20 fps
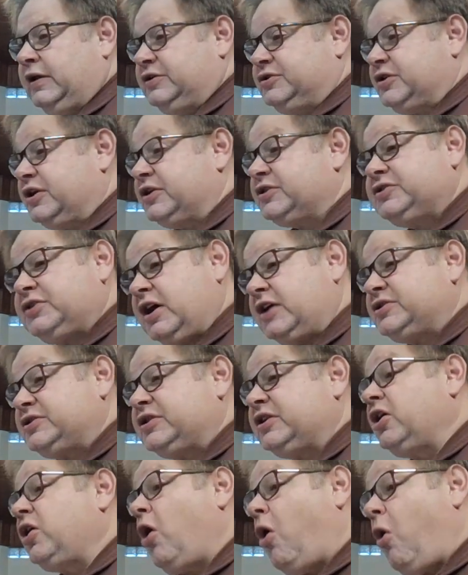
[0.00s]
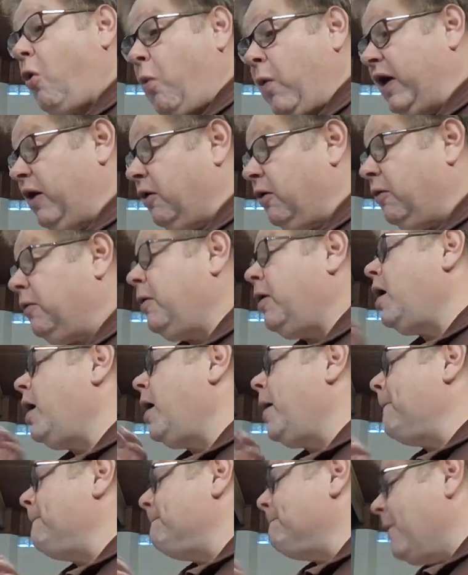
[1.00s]
It just doesn't go well
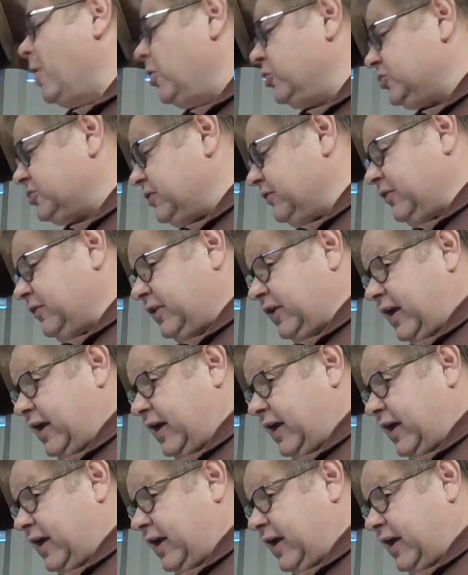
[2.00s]
most of the